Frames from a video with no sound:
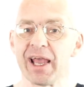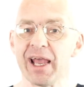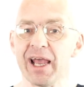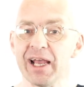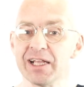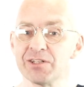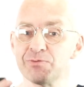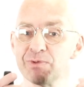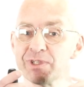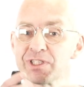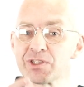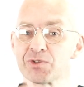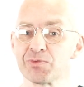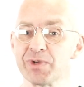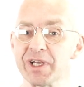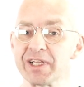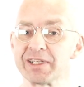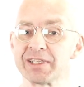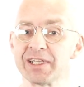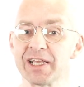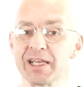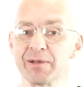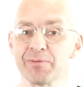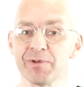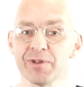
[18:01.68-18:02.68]
As with square
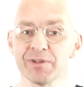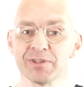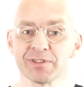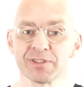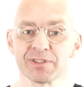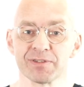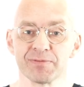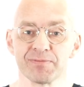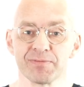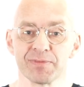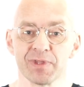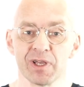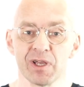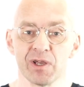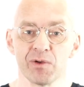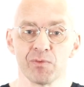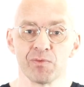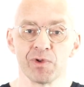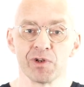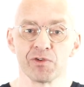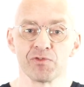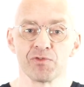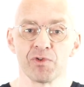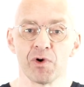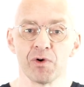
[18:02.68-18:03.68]
tables,
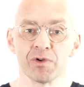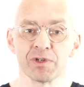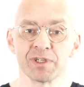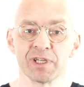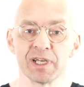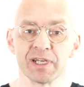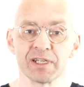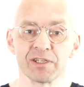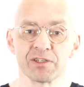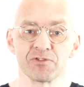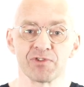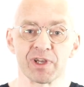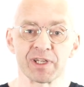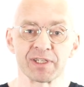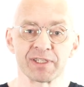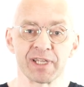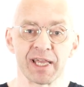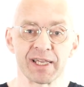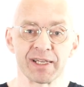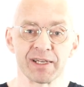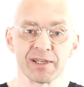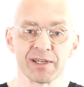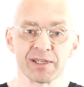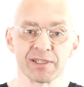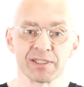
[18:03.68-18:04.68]
we'll rotate
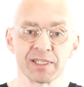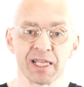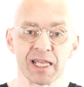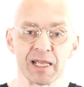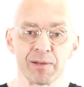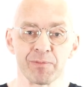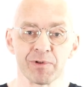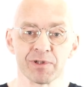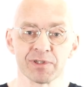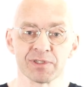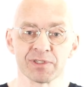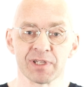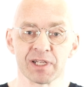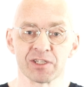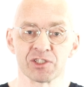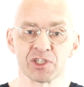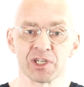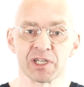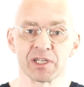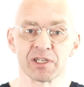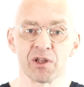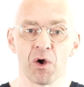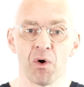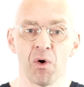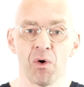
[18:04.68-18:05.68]
rectangular tables such
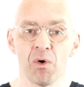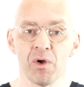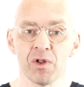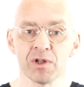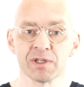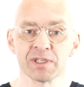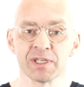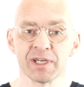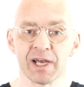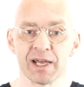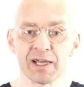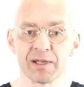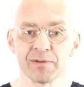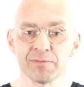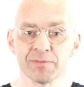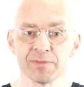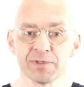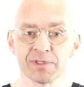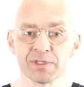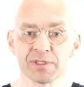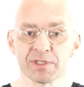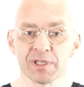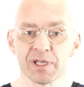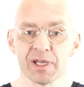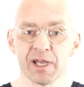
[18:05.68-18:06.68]
that at all
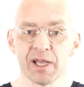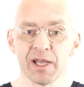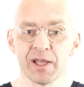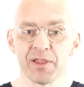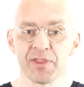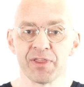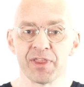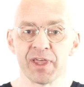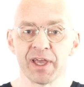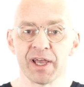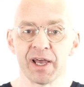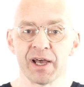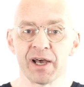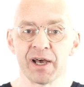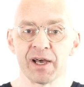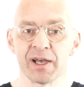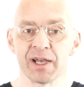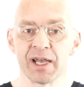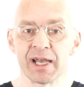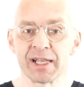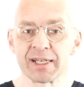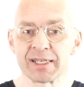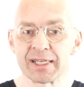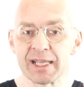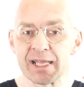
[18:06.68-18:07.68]
times they are
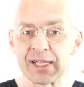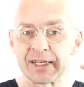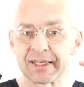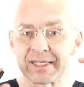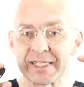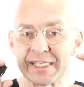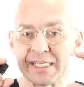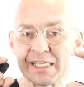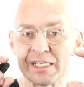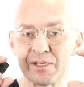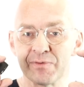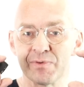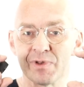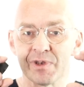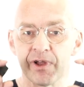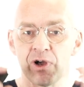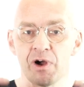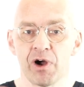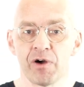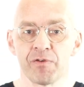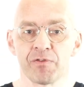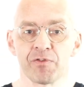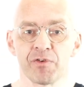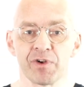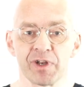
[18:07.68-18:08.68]
at an equal
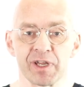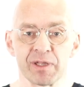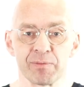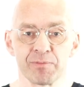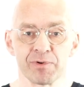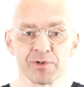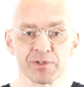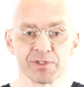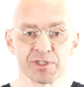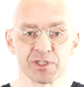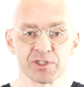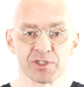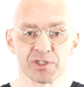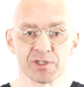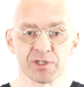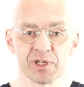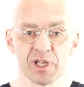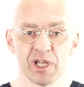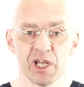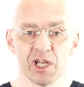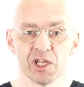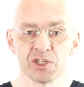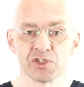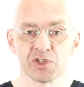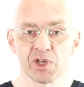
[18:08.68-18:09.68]
hovering position.
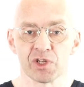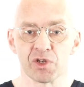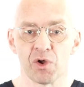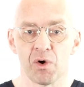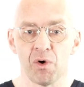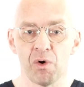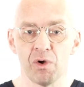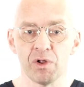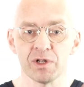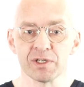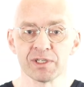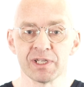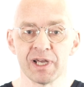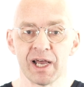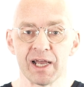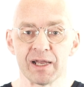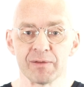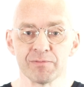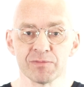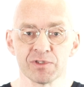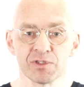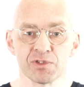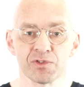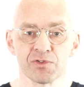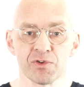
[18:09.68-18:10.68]
So at all
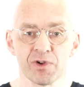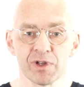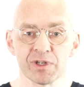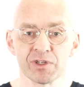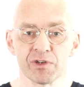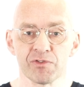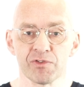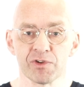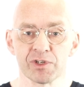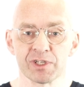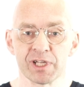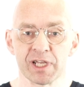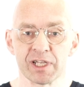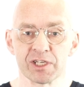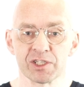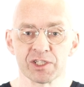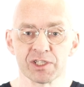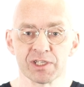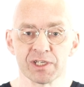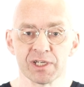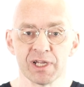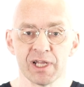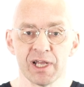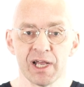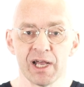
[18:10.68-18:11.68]
times throughout the
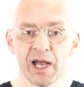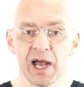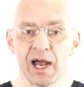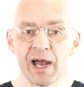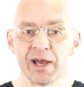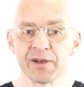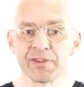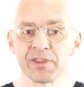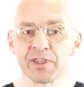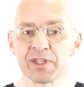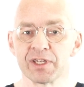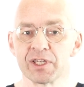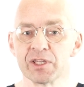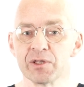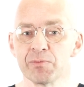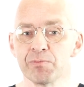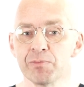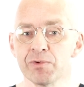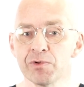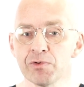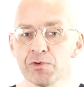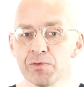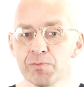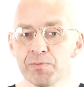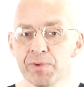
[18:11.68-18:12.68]
rotation, either the
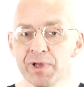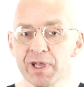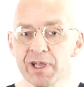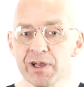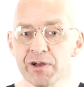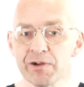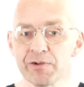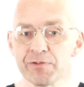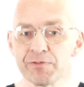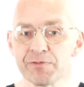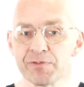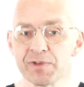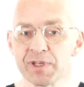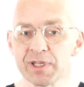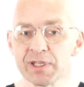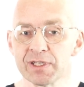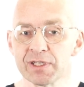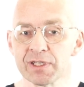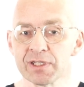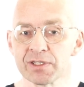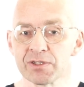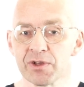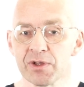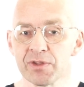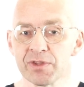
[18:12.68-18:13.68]
blue pair of feet
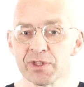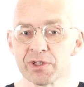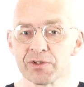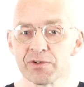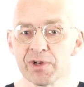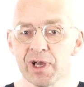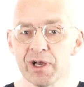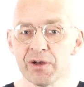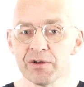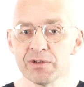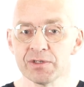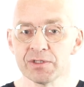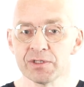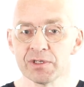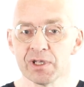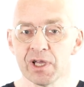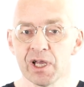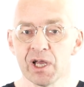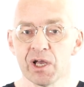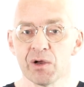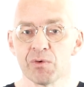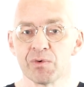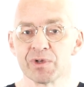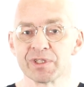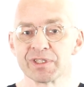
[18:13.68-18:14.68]
is on the ground
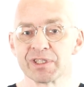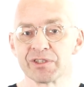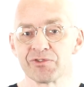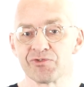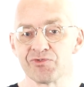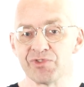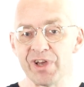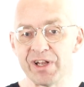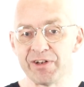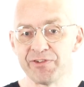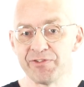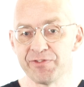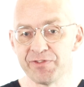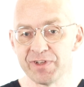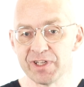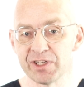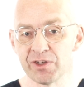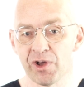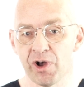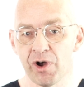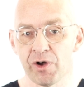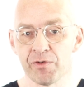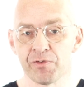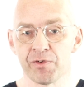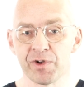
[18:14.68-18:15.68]
with the red feet
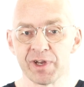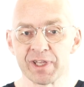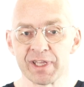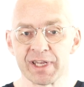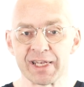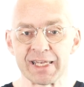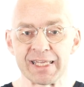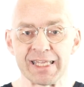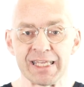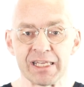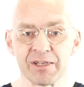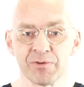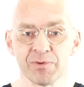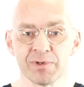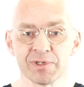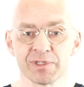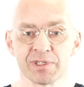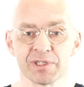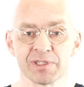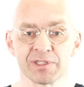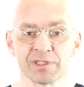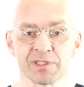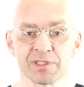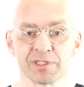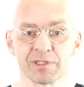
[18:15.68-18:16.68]
hovering an equal
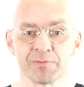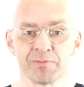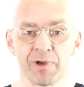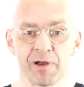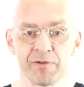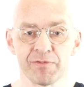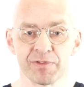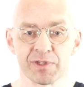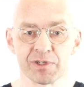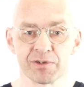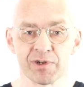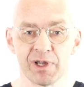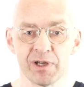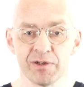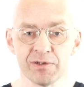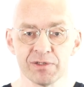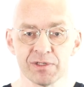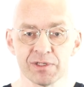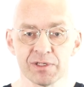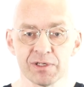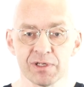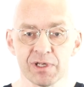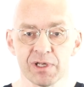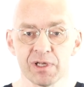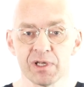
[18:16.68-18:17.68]
distance above the
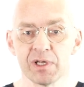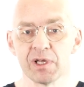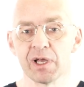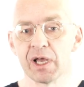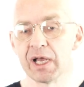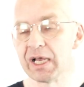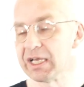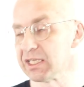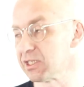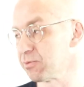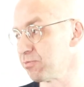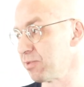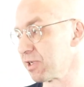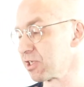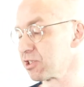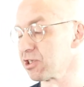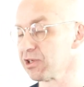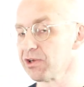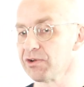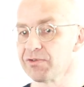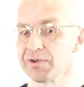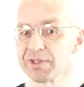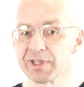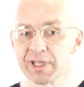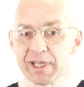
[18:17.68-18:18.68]
ground, as pictured
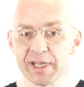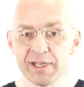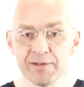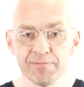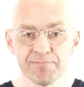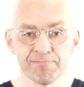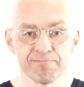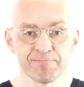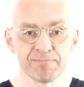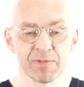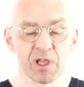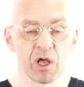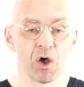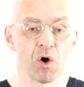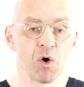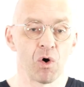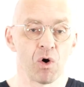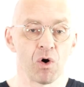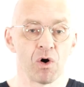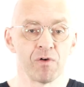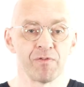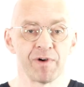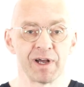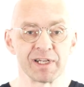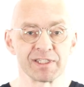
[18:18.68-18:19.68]
over there,
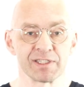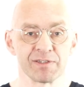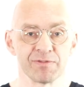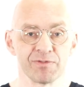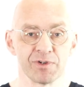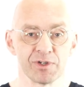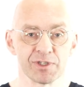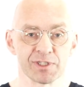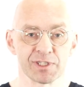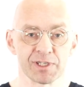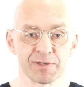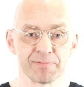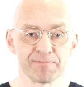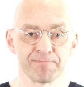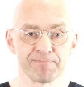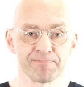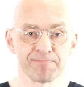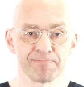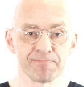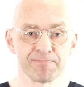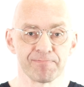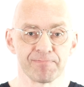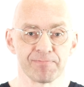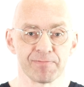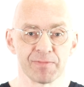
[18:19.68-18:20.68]
or vice versa.
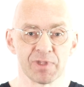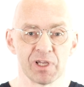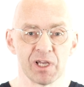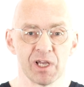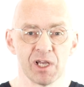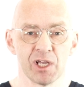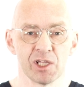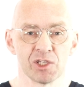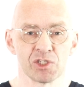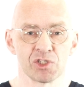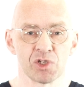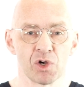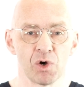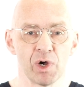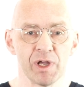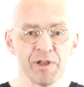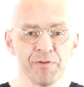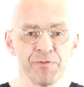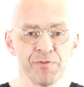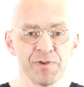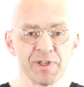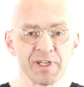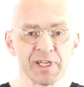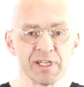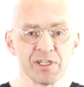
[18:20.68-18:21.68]
So
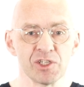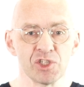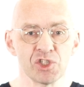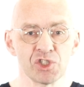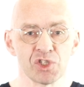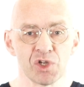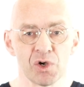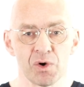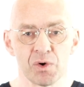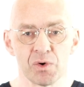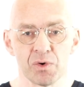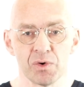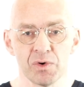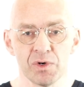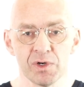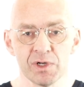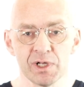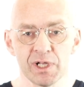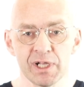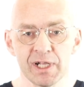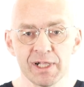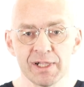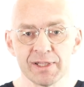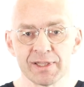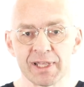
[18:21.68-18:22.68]
if we can show
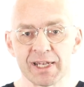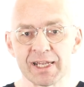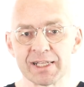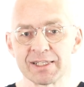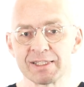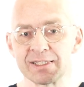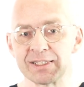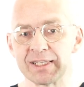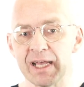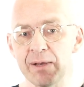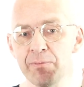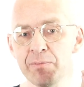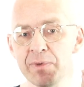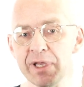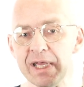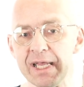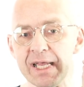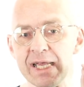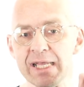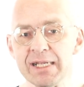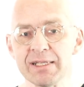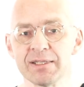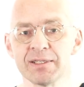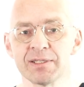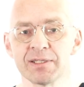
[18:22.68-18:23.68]
that at some
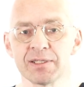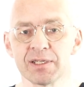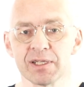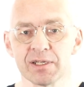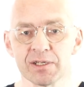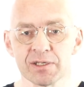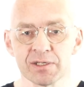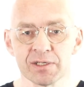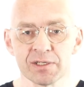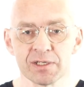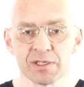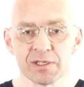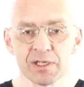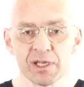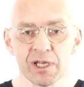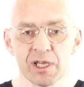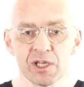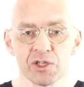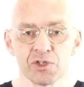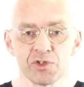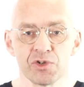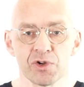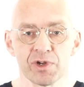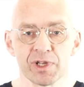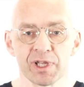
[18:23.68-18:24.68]
instant
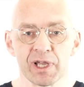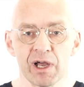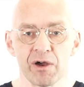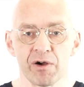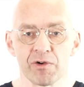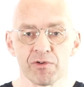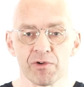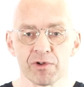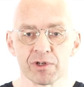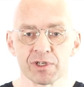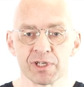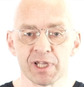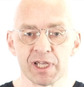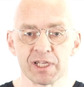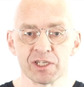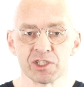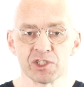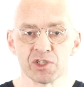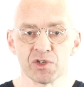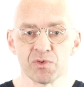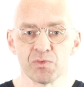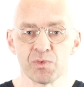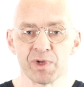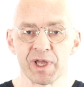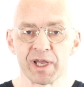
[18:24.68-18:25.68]
during our
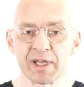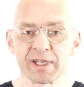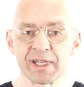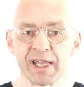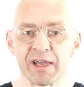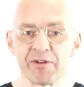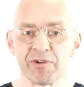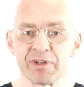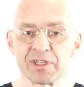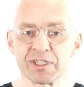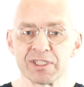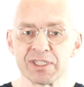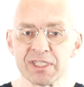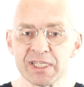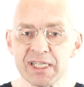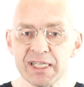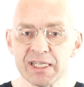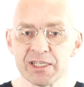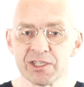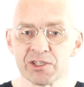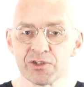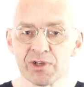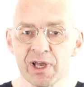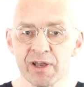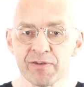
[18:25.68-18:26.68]
rotation we are
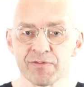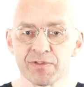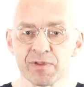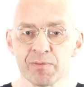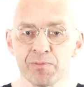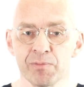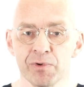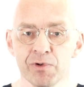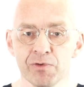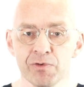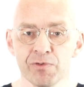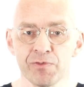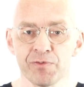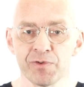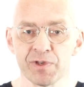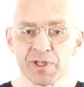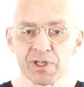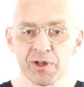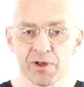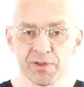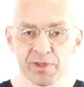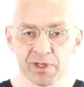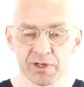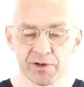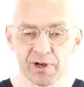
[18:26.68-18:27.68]
guaranteed to have the blue feet
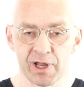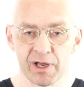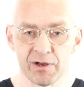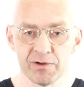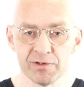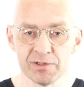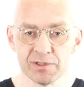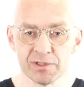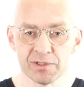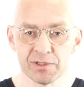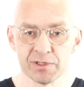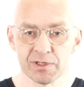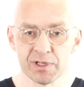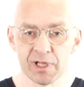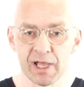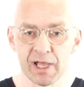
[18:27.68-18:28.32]
on the ground,